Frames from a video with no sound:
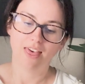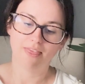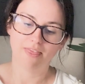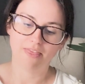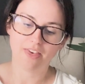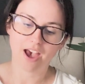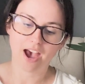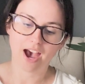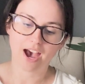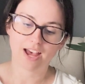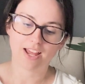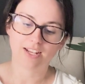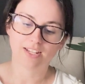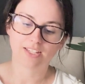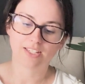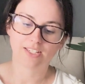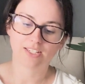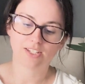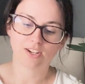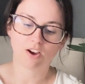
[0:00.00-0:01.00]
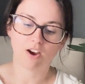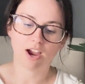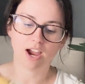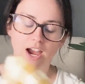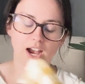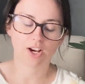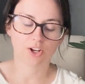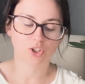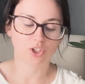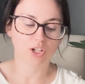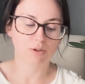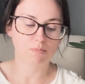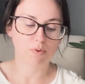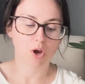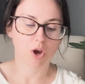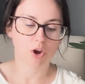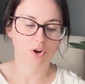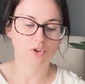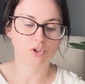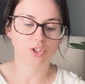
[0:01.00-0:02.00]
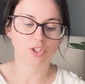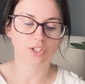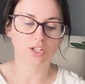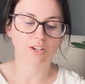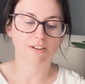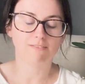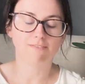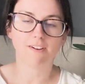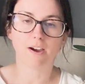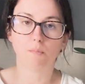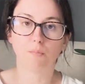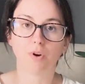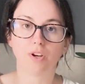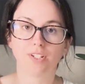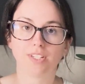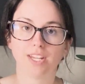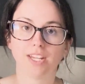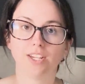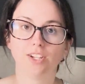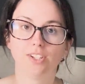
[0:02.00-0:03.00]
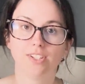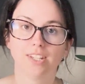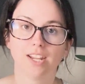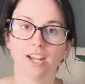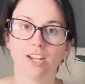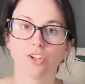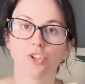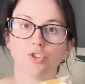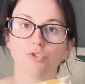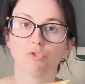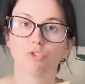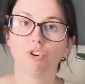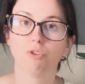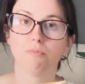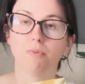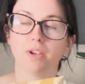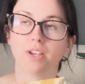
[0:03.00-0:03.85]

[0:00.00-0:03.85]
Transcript: that I actually purchased in a fabric de-stash group.